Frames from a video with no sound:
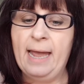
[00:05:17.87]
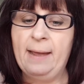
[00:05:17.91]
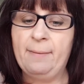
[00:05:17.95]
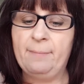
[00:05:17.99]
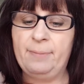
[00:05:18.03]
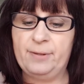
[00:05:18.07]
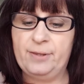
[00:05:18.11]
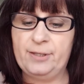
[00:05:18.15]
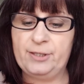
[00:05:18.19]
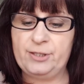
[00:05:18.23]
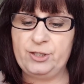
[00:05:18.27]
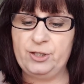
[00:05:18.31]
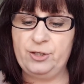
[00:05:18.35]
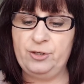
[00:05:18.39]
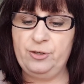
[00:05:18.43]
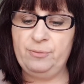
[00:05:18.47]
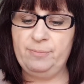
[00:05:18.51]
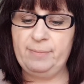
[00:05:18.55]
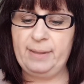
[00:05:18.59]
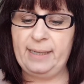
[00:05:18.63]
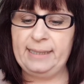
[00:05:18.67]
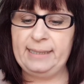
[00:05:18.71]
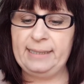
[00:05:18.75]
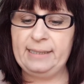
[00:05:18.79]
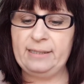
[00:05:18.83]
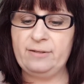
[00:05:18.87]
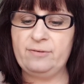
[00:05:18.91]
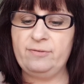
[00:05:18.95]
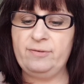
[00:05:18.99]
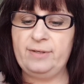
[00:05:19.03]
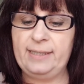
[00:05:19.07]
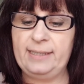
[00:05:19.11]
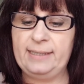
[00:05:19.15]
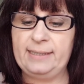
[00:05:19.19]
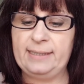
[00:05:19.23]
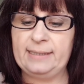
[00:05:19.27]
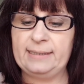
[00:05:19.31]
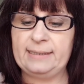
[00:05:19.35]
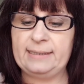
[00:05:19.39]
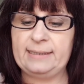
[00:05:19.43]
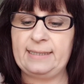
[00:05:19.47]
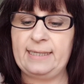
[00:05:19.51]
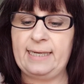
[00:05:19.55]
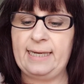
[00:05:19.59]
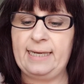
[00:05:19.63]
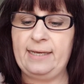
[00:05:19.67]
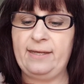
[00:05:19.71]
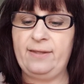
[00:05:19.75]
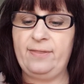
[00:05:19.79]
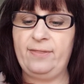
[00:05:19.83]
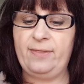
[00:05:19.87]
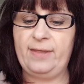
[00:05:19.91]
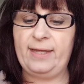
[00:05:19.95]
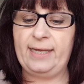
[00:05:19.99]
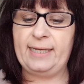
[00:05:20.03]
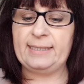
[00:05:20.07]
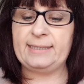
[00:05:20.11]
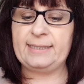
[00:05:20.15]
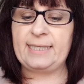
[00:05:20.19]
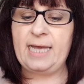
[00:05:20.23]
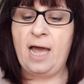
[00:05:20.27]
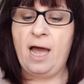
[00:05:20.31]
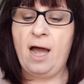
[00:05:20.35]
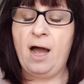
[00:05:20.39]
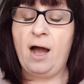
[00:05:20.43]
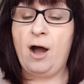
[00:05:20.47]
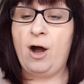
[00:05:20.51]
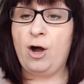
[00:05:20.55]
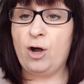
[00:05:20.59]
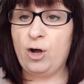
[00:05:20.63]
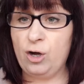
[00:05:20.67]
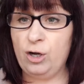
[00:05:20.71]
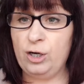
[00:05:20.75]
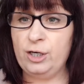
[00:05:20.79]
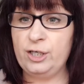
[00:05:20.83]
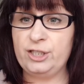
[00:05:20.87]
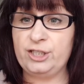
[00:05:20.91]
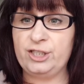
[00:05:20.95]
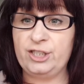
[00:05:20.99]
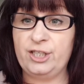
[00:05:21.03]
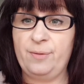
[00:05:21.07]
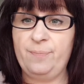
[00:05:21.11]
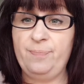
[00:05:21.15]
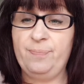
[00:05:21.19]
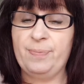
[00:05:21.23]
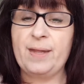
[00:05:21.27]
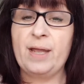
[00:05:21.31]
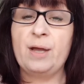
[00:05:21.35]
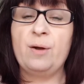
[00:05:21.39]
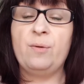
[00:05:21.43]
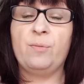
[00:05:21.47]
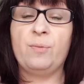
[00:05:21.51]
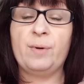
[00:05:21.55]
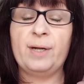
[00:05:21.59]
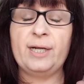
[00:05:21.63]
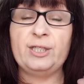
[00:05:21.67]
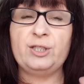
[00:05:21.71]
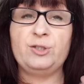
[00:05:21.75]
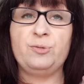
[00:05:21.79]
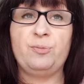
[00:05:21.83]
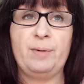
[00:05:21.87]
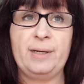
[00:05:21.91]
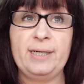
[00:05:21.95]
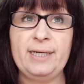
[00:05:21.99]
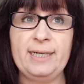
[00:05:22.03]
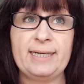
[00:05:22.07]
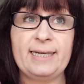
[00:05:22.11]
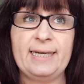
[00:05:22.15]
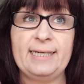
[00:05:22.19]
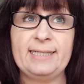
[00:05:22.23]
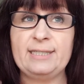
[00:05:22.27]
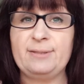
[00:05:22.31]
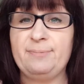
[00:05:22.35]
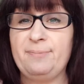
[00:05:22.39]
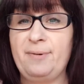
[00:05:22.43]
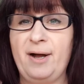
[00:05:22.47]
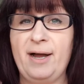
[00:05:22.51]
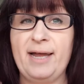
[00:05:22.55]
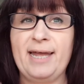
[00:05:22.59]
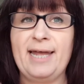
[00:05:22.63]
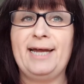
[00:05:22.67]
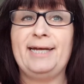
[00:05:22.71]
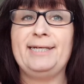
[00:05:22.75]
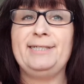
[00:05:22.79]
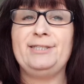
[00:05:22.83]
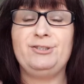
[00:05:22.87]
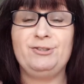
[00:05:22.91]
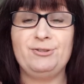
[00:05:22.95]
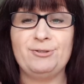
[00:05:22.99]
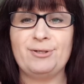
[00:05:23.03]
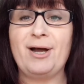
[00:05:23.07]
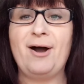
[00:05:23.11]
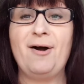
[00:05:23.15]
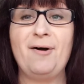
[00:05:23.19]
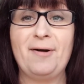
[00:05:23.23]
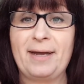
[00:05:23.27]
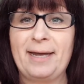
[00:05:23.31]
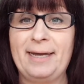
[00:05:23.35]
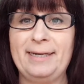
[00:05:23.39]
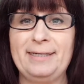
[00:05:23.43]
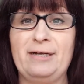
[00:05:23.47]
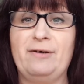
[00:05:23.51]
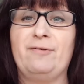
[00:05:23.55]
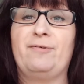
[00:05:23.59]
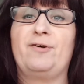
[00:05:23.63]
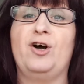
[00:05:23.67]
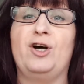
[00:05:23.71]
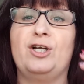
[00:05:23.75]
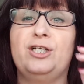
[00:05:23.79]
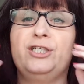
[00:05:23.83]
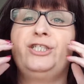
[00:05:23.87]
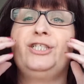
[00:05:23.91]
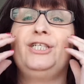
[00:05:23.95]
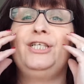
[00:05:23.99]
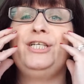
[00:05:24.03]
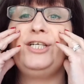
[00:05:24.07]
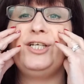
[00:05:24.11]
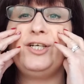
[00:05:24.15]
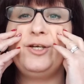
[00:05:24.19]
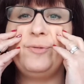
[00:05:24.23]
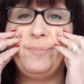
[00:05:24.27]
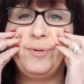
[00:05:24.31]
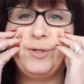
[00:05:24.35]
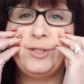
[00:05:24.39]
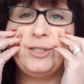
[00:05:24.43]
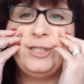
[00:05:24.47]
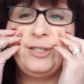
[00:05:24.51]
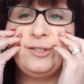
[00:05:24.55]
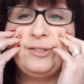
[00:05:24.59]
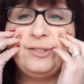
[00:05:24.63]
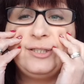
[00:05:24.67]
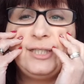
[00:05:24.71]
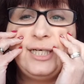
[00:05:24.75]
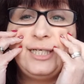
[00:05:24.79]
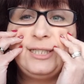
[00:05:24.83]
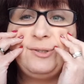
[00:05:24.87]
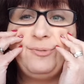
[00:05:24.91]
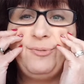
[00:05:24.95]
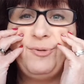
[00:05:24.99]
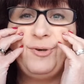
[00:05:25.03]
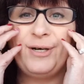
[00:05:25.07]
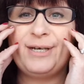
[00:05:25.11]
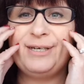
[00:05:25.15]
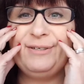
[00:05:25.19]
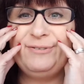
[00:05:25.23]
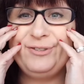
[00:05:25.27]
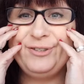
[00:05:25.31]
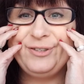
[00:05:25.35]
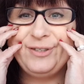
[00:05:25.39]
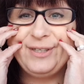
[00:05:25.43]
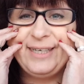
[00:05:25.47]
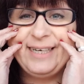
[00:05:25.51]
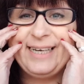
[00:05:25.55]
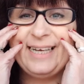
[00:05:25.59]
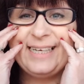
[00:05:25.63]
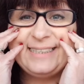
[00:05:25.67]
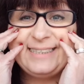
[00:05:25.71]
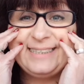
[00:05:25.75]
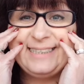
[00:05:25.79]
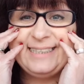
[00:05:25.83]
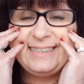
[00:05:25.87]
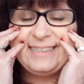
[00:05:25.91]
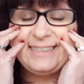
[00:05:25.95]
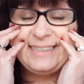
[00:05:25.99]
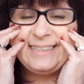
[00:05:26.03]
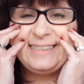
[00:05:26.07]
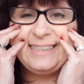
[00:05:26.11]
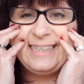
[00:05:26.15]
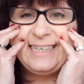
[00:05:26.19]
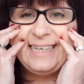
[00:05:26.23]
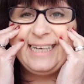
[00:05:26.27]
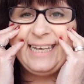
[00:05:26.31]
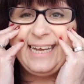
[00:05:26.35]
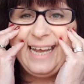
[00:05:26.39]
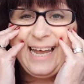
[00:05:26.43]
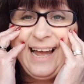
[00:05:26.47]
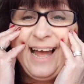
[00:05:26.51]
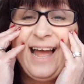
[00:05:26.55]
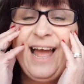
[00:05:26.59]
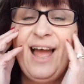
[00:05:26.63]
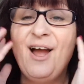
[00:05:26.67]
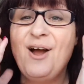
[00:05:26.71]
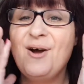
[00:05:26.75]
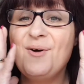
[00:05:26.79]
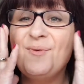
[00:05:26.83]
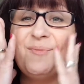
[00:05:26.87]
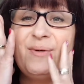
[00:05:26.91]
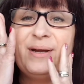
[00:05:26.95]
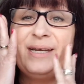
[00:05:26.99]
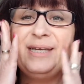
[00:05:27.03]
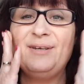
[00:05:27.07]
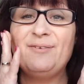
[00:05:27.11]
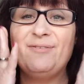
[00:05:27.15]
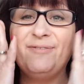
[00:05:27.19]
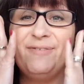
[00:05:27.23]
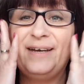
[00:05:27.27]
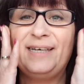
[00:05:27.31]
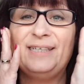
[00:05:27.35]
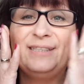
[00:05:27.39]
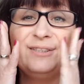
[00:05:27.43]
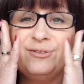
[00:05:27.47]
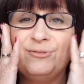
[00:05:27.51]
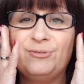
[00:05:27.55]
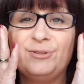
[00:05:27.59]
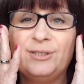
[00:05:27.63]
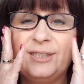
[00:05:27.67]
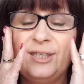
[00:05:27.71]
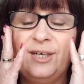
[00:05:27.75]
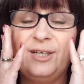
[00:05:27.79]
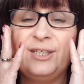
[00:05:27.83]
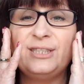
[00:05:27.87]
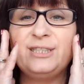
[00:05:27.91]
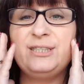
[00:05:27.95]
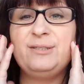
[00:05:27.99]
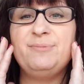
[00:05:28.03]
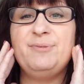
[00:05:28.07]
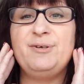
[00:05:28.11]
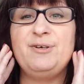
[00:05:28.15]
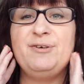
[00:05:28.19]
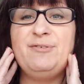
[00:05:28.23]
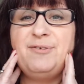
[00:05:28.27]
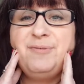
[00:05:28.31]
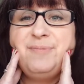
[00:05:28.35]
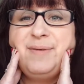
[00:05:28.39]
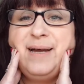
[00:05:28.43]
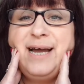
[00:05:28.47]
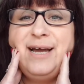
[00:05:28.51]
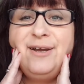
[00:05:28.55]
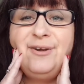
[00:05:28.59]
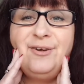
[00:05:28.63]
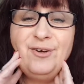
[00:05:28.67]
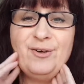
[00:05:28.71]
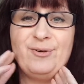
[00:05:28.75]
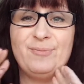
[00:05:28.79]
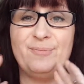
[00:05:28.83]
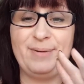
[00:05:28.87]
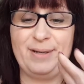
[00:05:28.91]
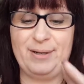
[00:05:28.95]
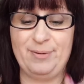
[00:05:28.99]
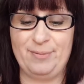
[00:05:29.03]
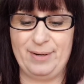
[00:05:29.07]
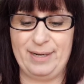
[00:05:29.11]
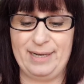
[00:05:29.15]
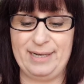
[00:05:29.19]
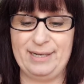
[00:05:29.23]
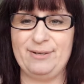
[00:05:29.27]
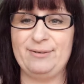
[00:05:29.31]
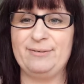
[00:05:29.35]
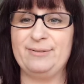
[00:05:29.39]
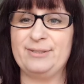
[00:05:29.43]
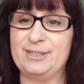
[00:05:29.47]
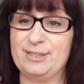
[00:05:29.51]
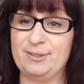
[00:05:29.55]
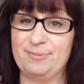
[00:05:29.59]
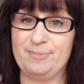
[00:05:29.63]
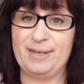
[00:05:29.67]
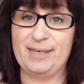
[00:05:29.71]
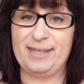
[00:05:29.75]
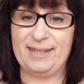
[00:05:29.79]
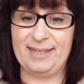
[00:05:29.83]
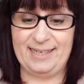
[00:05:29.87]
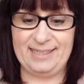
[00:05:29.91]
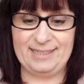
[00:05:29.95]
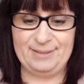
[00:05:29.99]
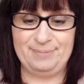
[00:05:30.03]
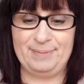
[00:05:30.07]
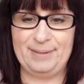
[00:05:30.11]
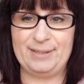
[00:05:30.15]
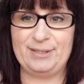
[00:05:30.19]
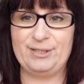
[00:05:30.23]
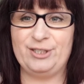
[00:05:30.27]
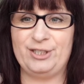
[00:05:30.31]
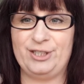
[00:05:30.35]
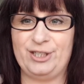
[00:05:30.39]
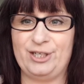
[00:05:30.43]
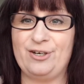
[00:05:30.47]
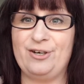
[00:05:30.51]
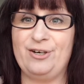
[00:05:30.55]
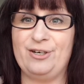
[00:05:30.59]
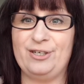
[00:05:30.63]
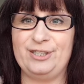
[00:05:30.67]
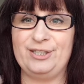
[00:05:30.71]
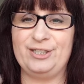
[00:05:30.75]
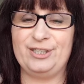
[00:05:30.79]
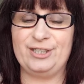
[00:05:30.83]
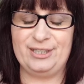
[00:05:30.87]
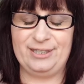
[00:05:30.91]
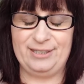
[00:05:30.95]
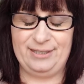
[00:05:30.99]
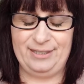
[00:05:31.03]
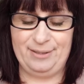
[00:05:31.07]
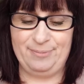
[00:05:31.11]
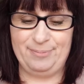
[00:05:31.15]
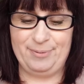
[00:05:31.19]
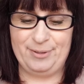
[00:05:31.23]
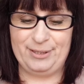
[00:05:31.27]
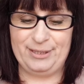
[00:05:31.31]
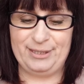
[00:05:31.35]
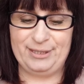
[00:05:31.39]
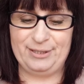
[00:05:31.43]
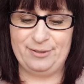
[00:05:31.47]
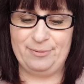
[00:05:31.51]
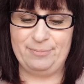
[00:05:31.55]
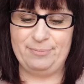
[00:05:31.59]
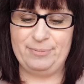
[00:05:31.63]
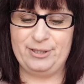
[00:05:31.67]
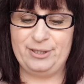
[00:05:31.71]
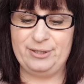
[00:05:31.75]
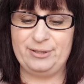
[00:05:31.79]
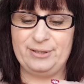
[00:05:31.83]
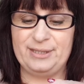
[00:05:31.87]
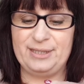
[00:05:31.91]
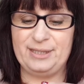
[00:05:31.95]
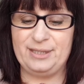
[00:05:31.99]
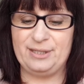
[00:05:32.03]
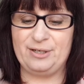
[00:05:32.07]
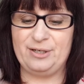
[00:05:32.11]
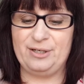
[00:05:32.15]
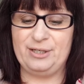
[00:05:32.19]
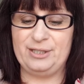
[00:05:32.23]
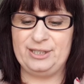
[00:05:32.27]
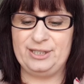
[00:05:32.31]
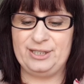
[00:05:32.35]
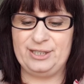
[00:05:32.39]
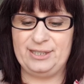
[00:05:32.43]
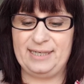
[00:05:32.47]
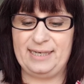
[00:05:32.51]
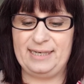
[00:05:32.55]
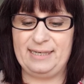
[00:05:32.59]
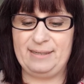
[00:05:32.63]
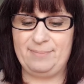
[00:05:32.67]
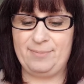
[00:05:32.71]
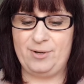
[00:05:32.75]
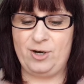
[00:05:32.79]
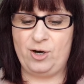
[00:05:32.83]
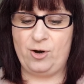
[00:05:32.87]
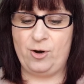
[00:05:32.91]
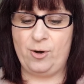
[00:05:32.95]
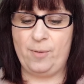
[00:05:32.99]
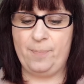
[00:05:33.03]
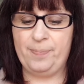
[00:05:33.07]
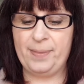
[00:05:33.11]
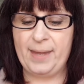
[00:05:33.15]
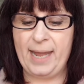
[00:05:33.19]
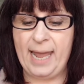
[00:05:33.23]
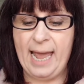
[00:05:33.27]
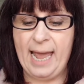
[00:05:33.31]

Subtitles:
But the two main ingredients that are in this are collagen, which when you get to my age, you can't get enough collagen in your body because that's what gives you the elasticity here. And when your face all starts to move about and not be where it used to be, that's because your collagen, your body's not producing the collagen anymore.